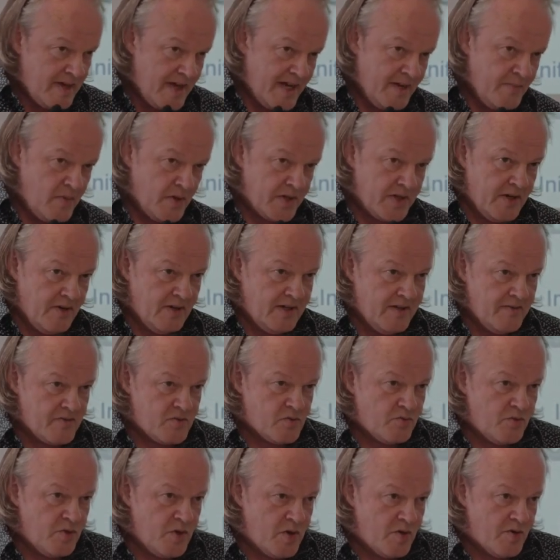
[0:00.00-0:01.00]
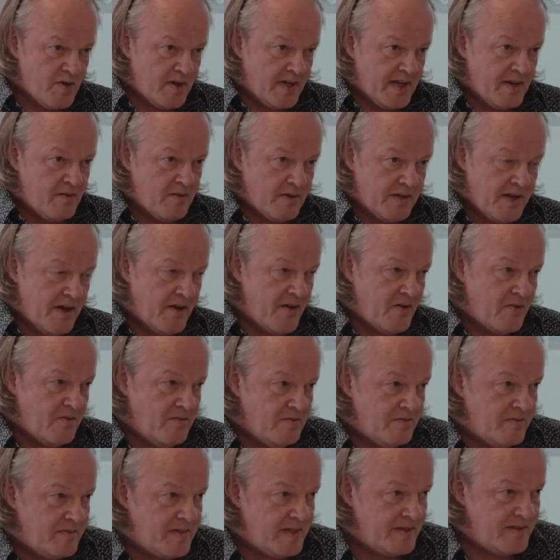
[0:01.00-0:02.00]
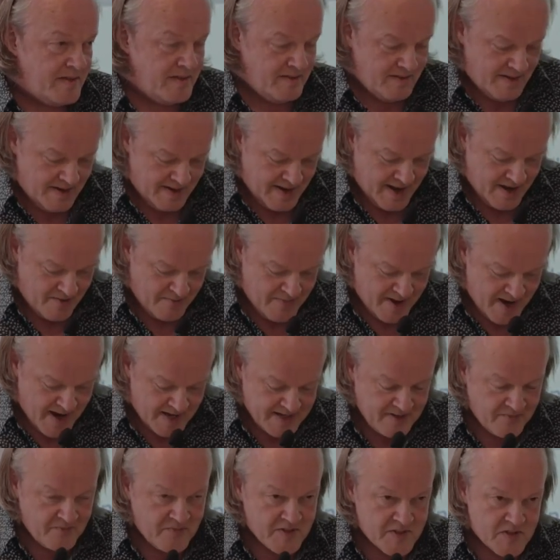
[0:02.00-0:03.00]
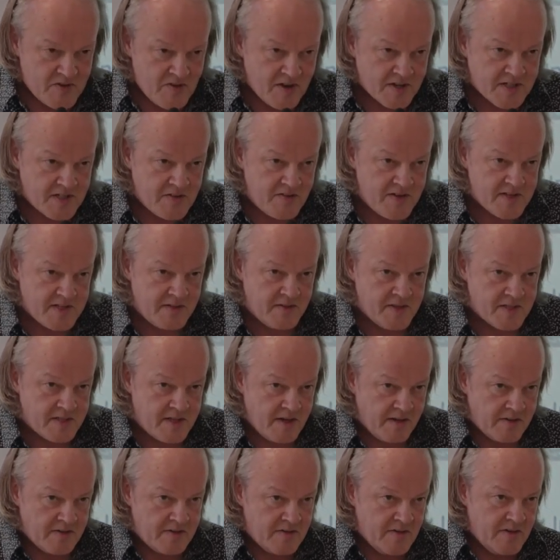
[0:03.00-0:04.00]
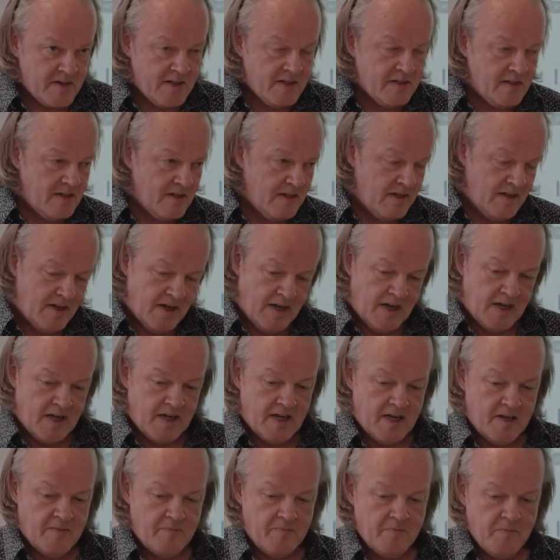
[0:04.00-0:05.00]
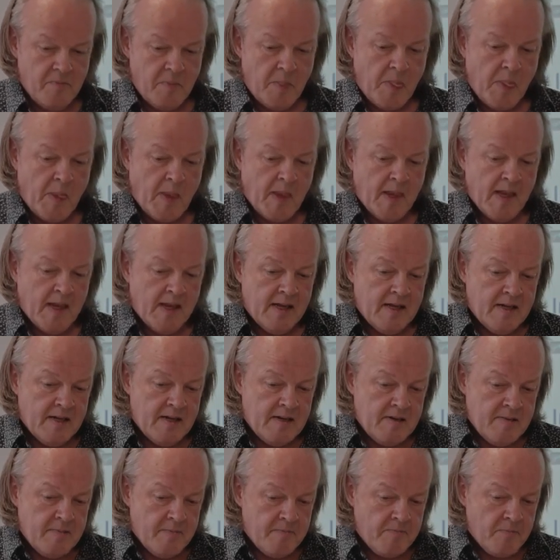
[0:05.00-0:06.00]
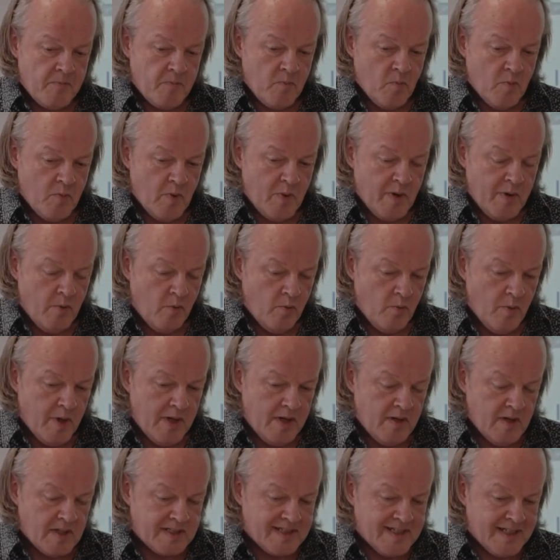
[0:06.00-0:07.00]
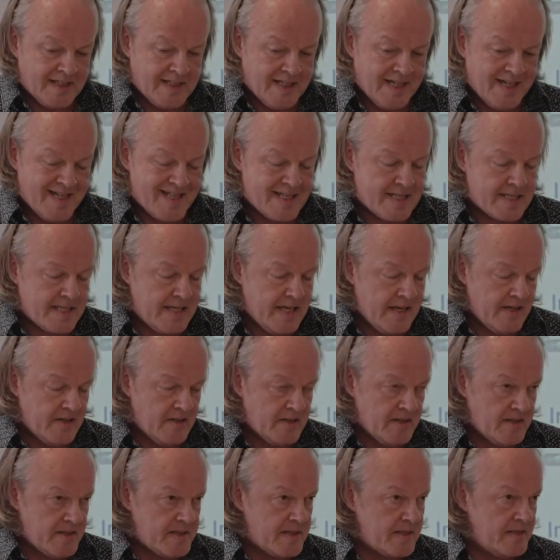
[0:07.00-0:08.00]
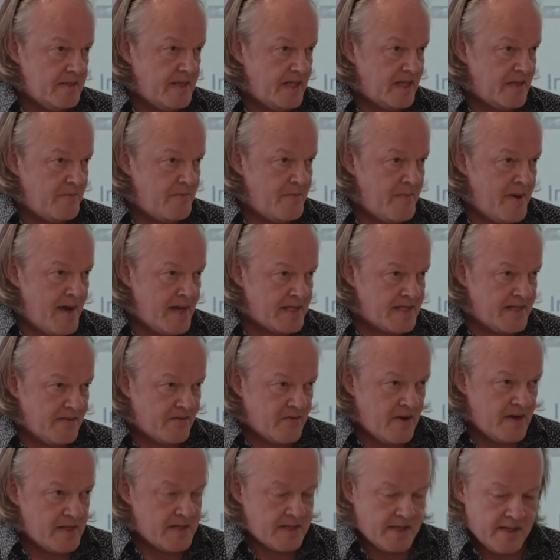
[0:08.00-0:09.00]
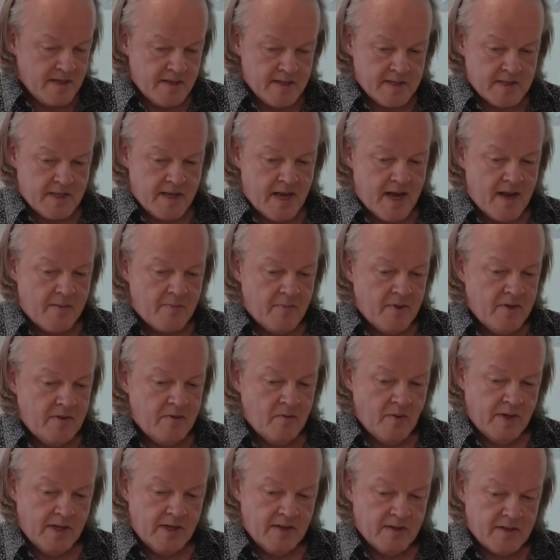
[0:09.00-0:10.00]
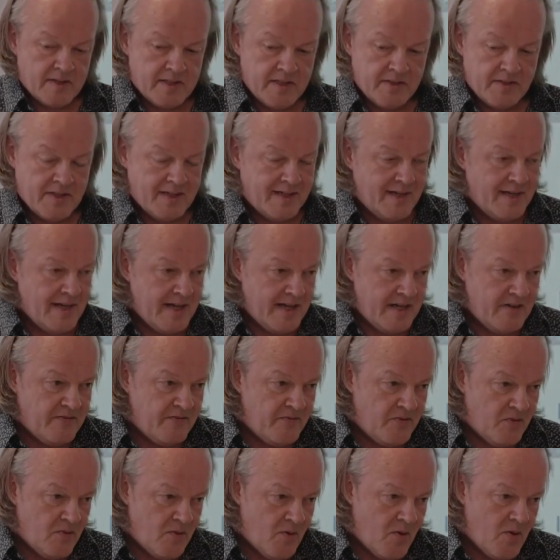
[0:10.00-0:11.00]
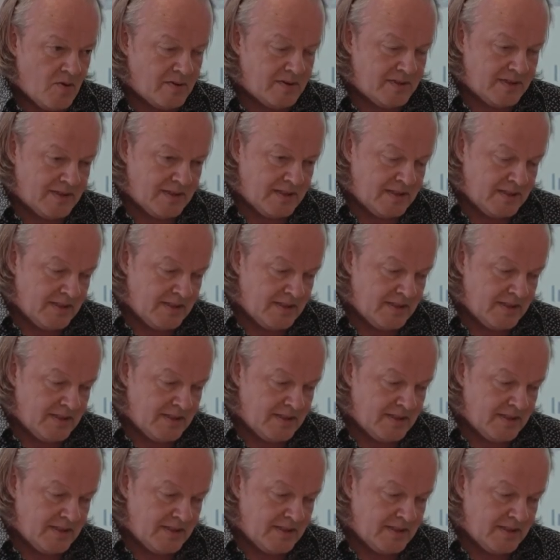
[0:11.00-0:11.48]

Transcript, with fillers: anybody who lives rurally will know how bad infrastructure is in this country. Um, we, we looked at skills and a massive great skills gap. We looked at the need for